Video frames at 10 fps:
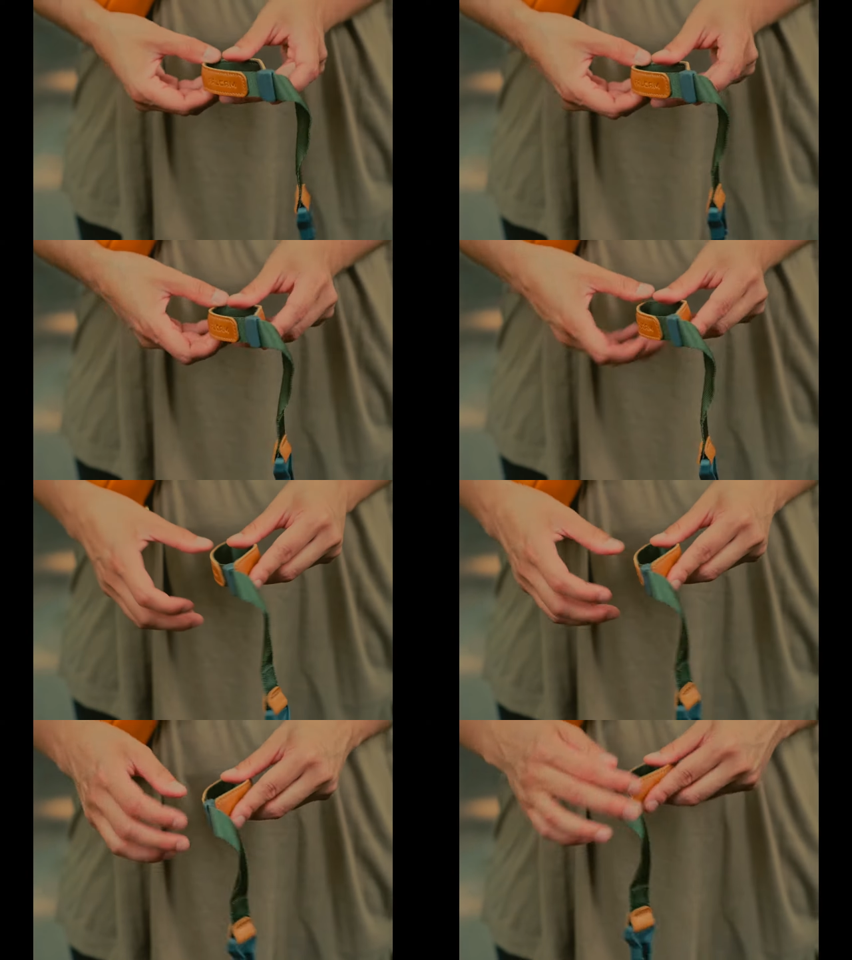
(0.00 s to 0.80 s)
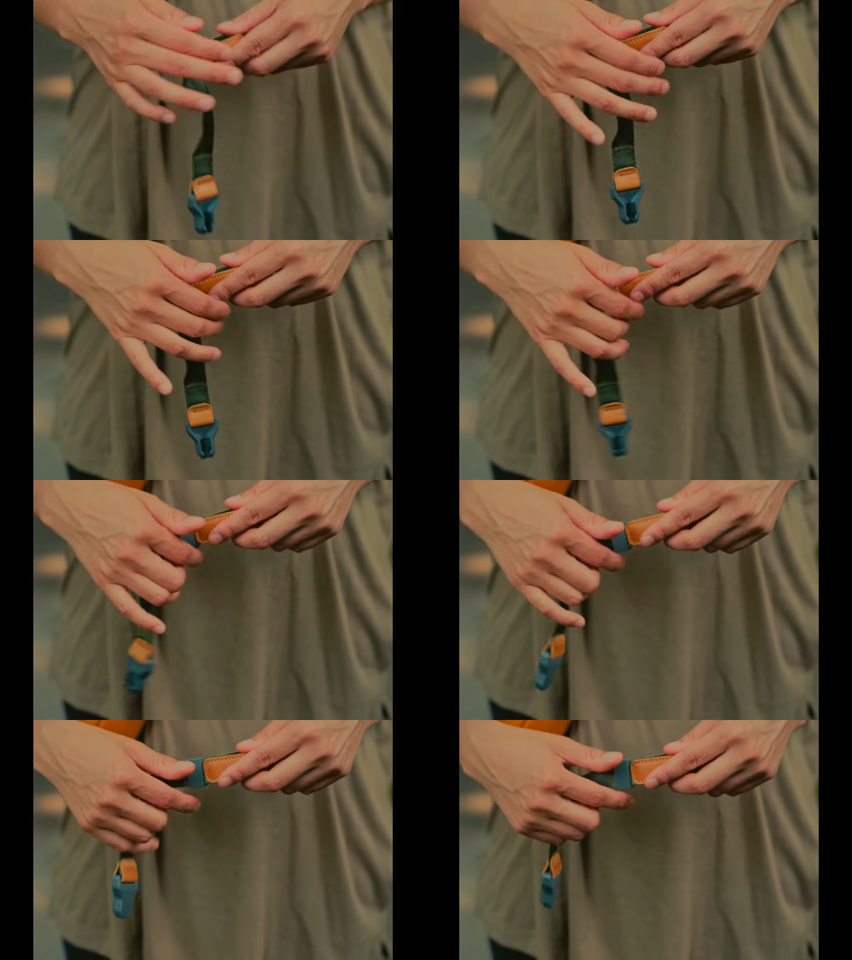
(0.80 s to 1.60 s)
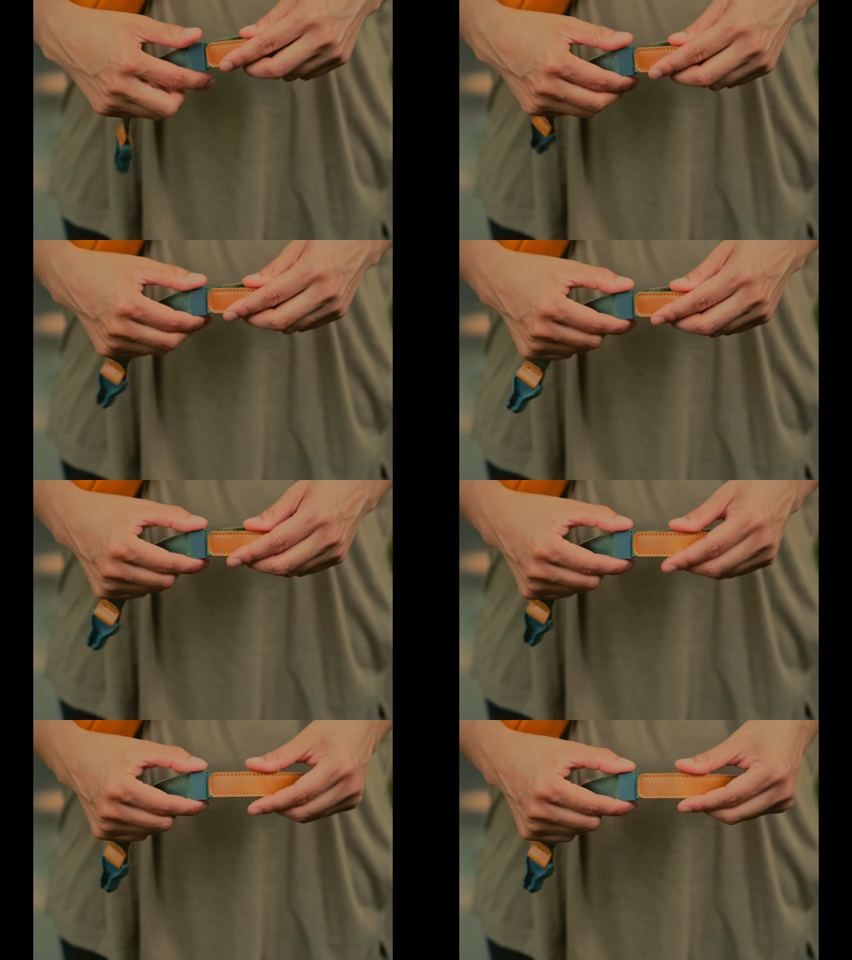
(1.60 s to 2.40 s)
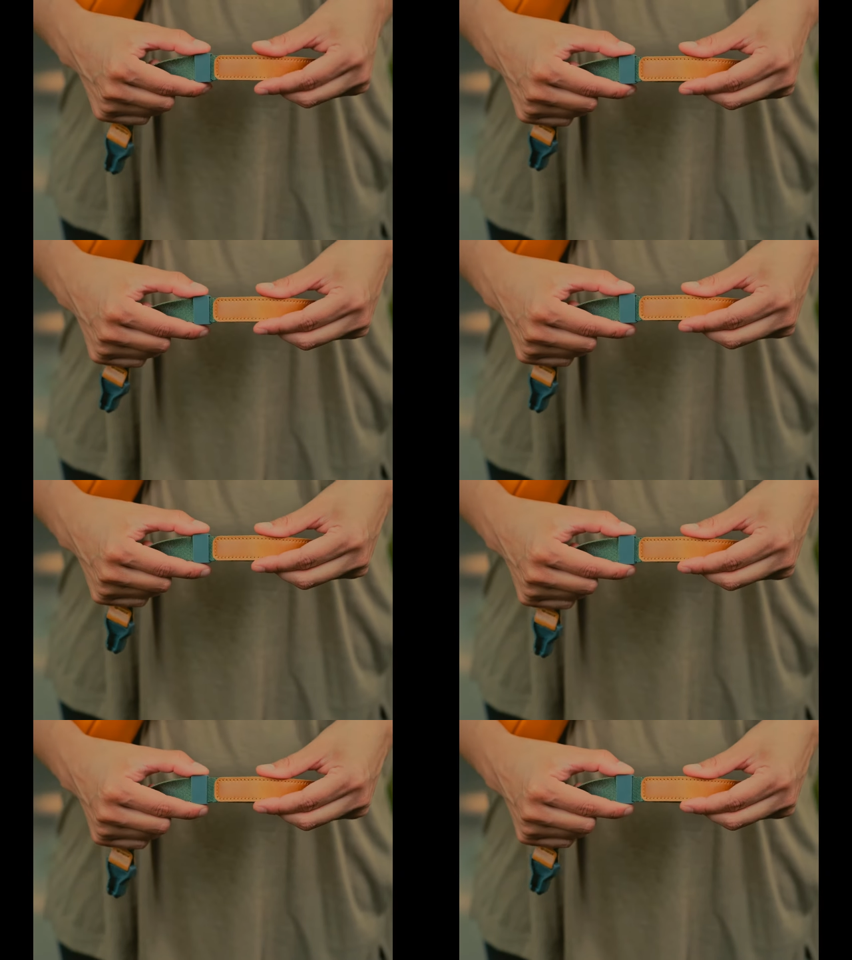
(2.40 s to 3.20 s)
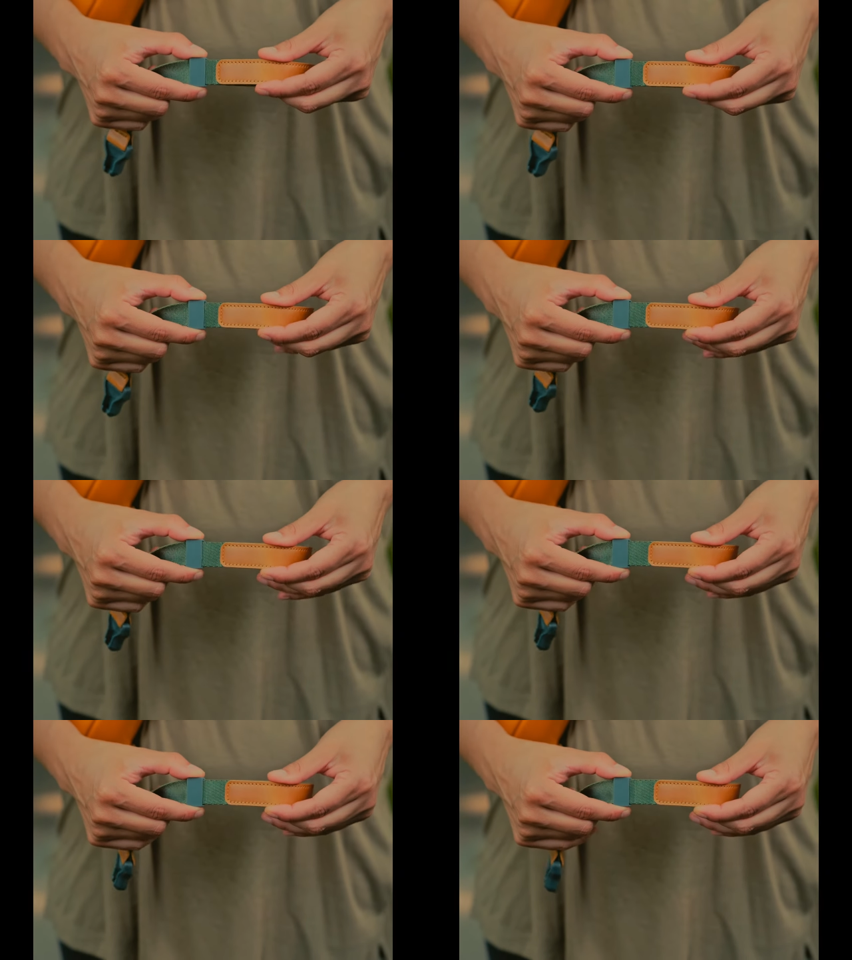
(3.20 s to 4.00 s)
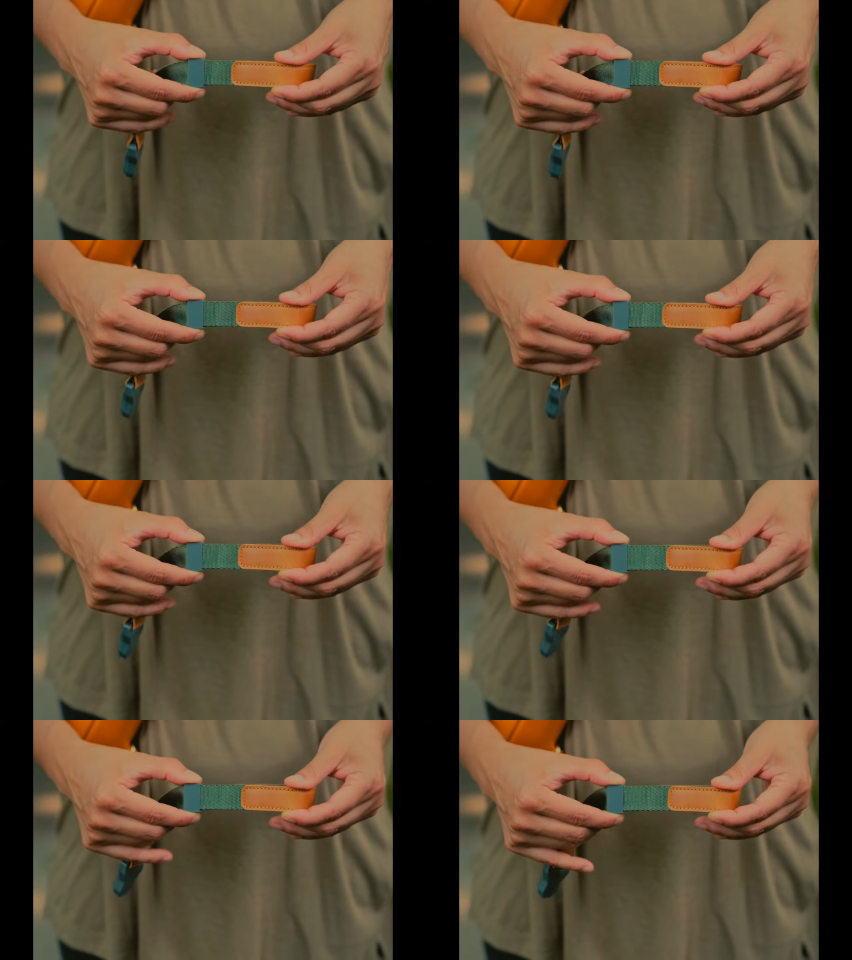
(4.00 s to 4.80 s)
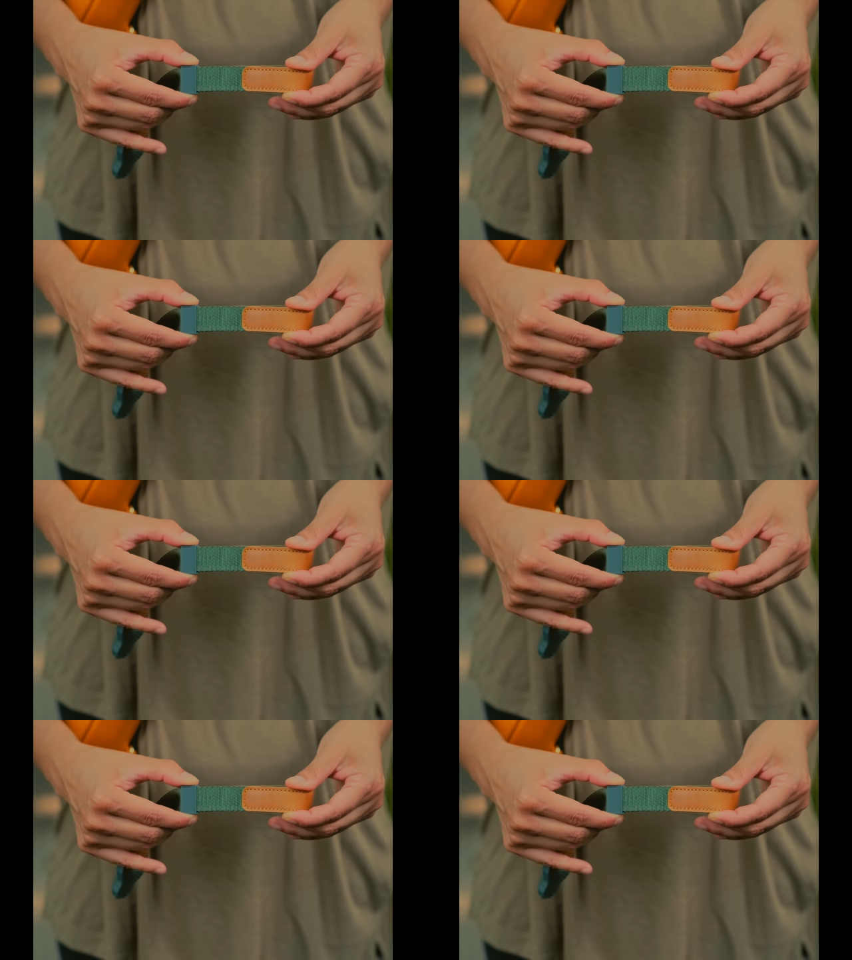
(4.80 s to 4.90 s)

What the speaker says: [unreadable: no face in view]